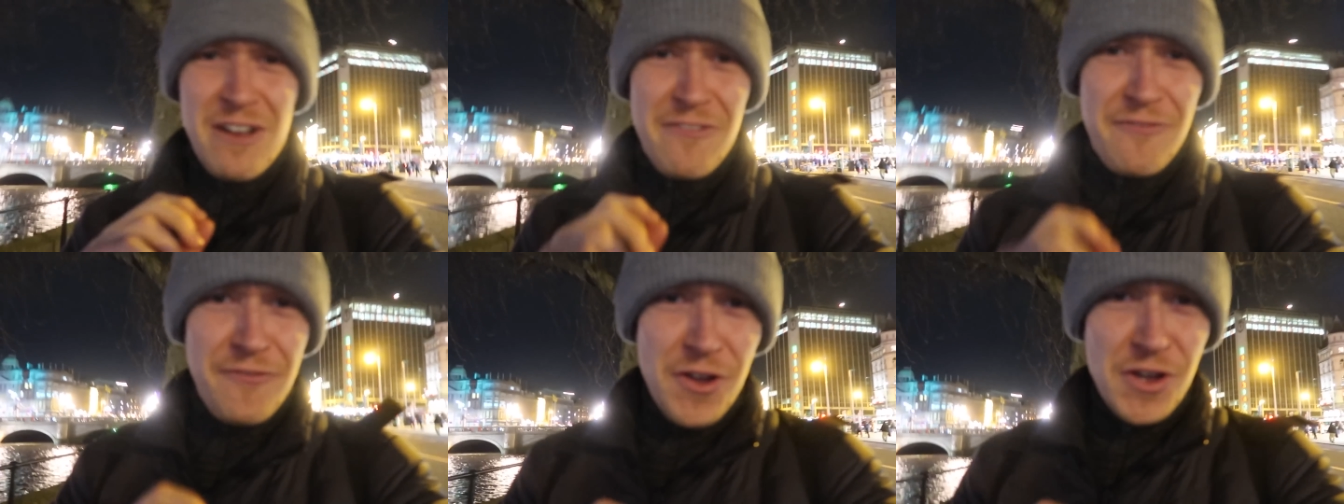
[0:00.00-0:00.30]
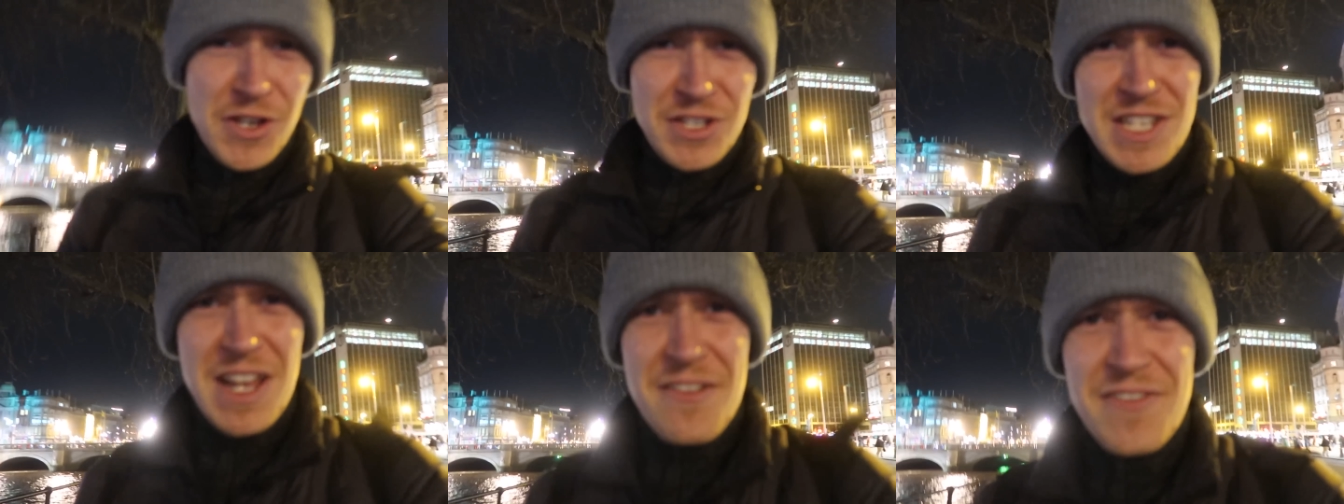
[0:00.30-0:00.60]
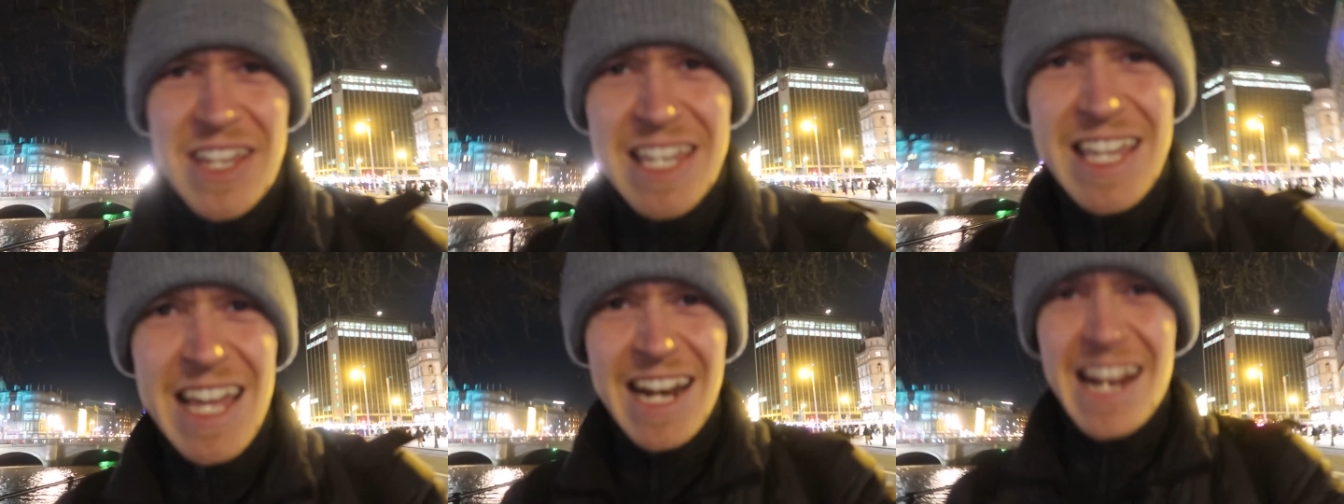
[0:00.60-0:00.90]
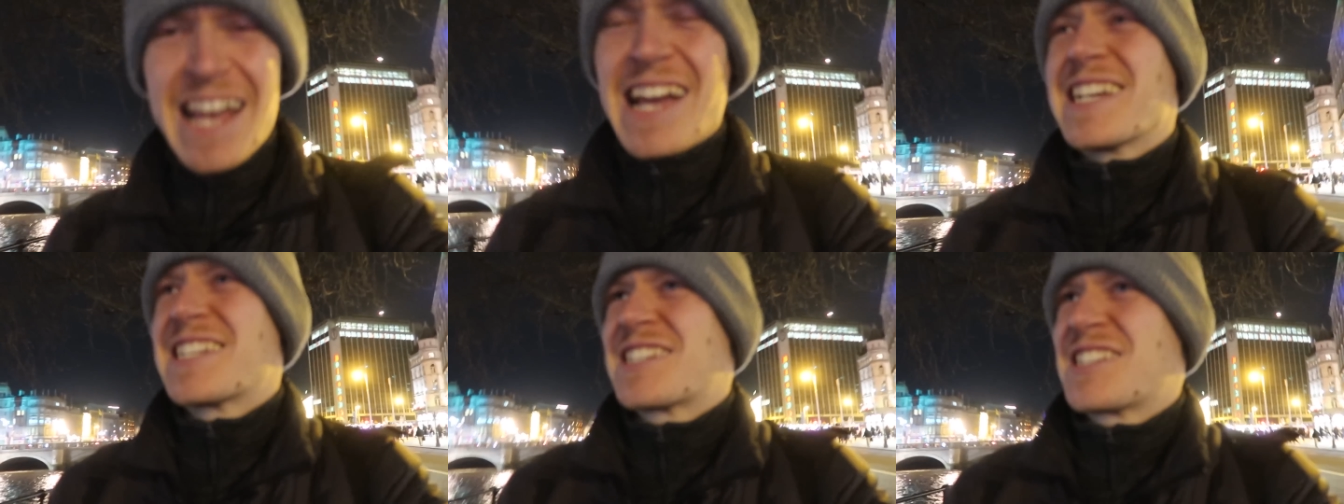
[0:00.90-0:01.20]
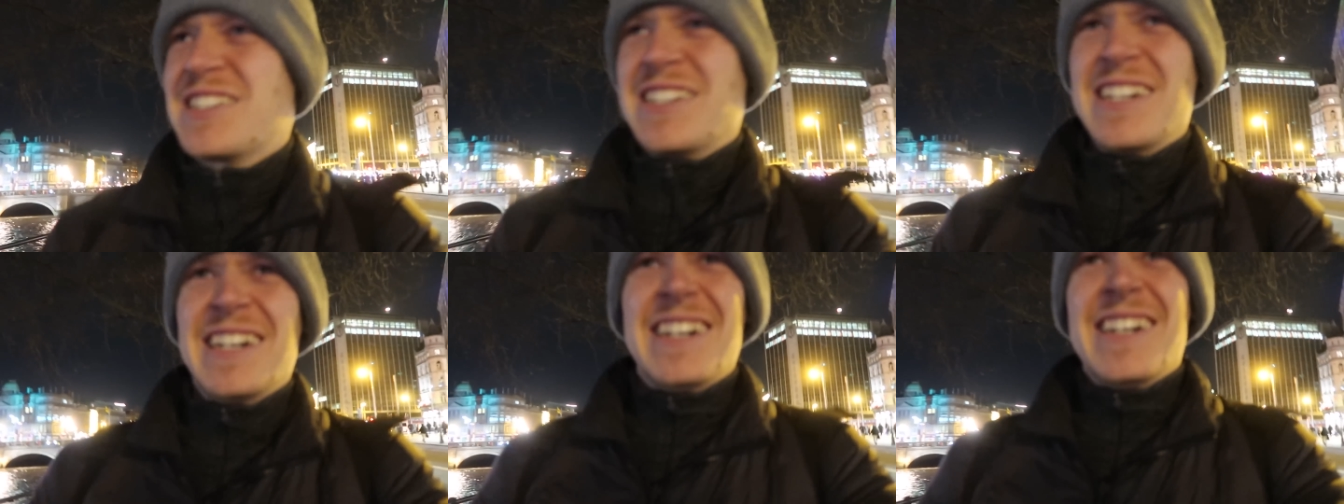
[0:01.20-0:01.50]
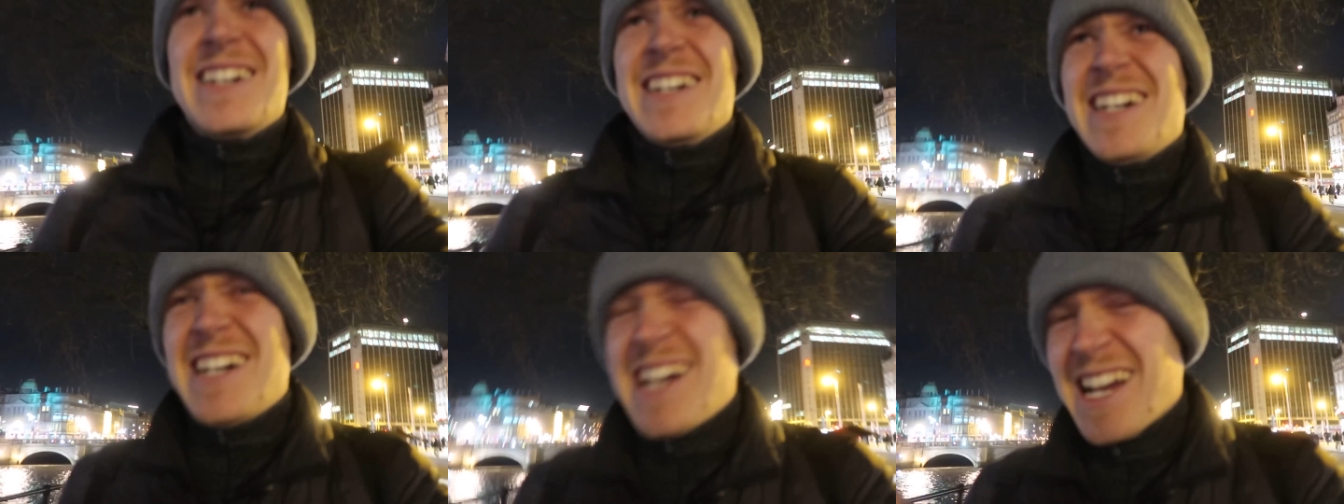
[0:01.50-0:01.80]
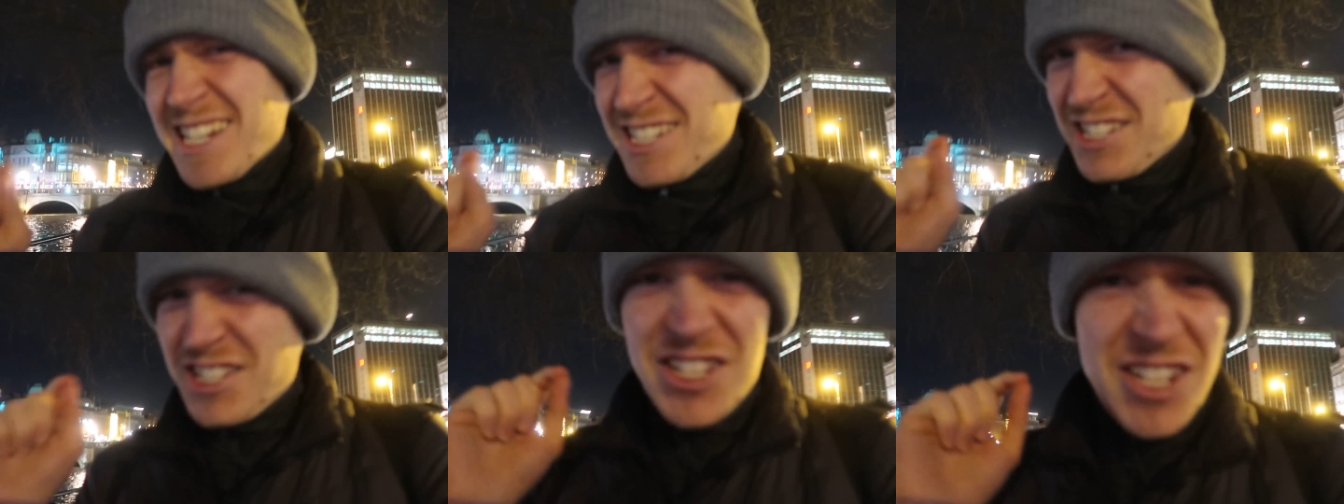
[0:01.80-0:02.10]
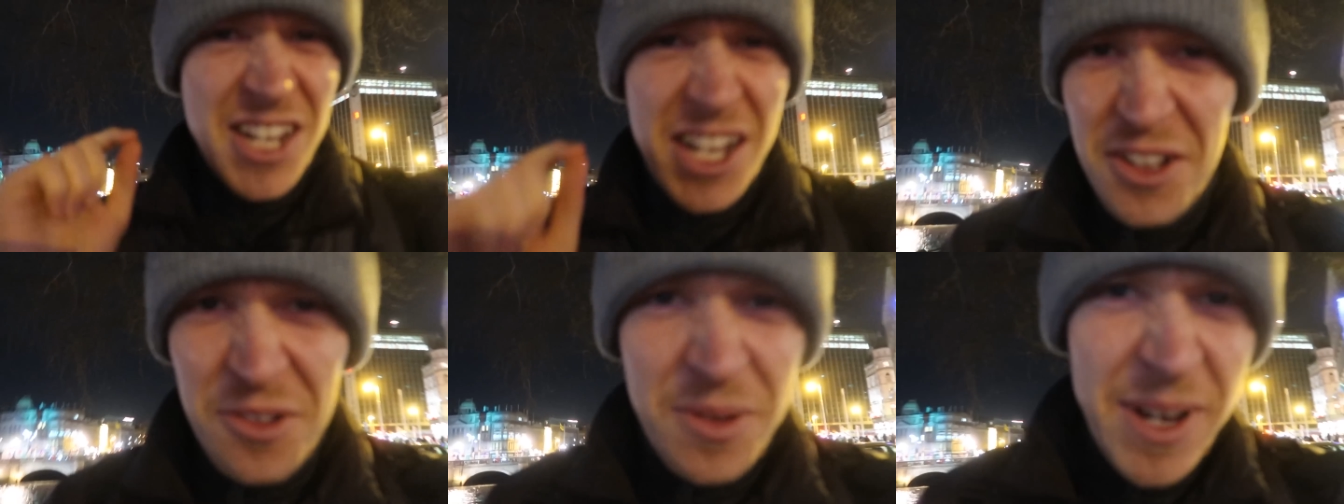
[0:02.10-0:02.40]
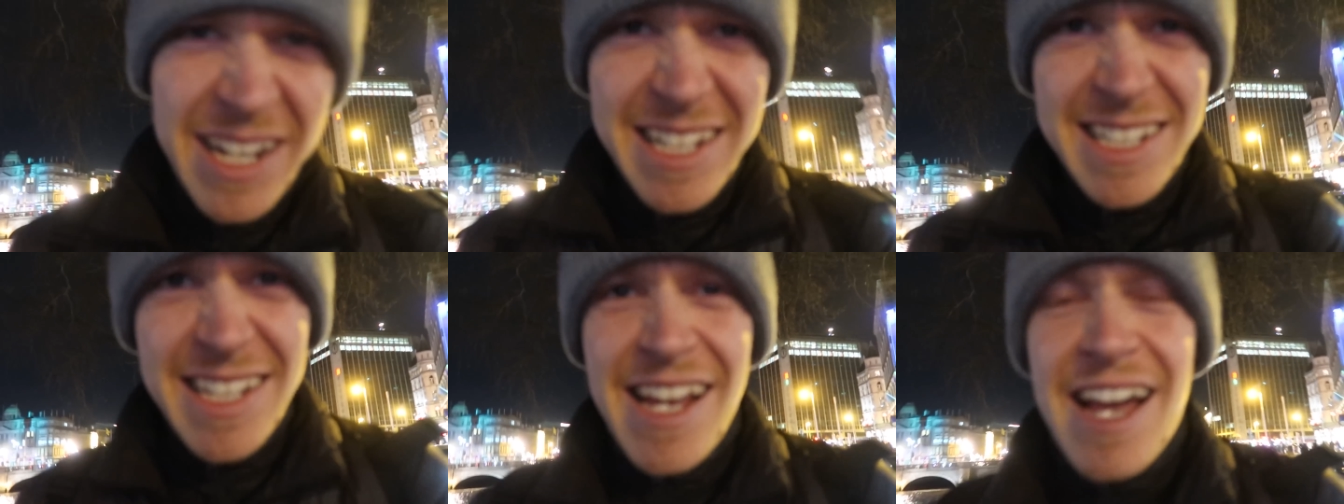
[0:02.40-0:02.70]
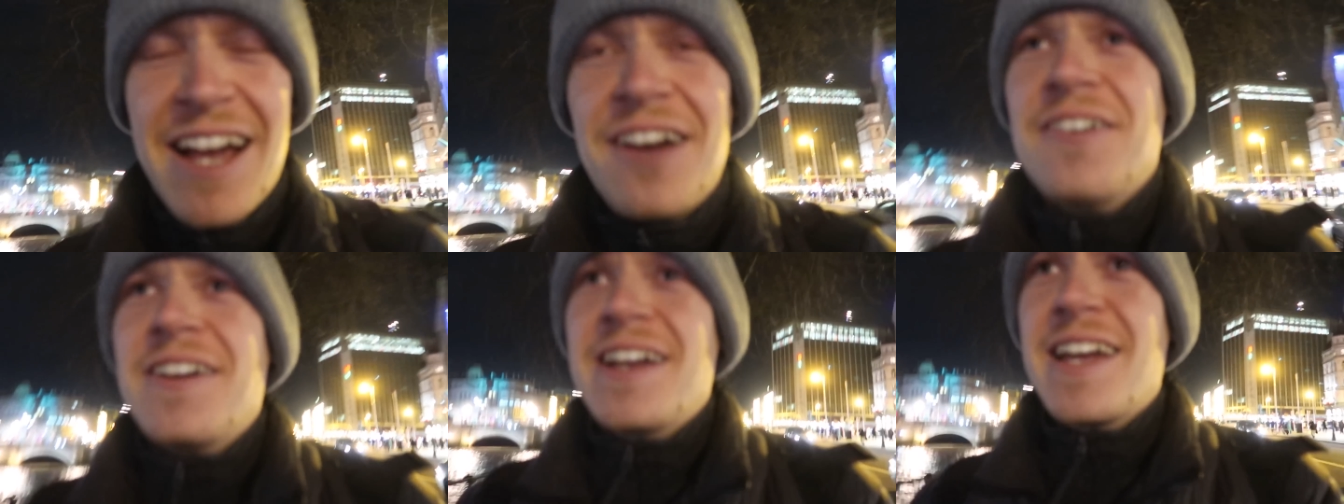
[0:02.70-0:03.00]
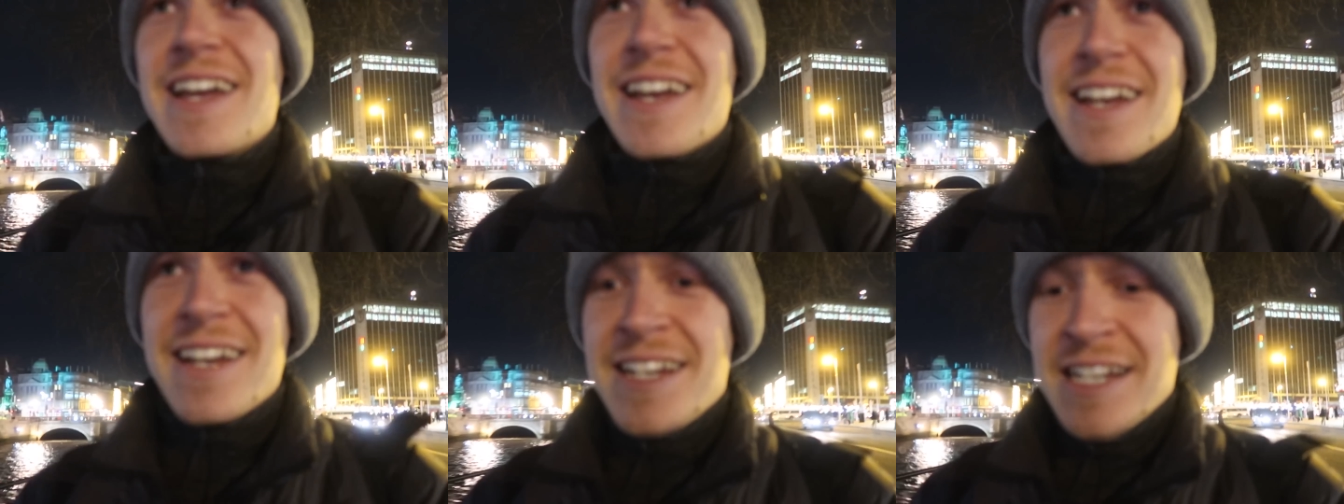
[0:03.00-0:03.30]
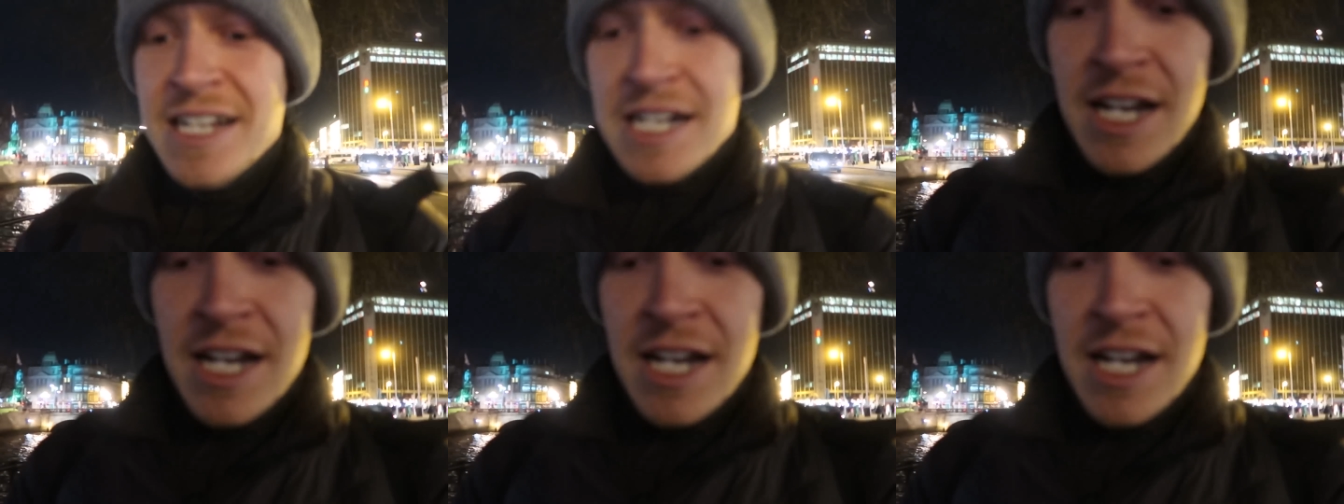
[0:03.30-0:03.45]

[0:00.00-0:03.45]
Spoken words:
my first ever Guinness. It's still windy out here.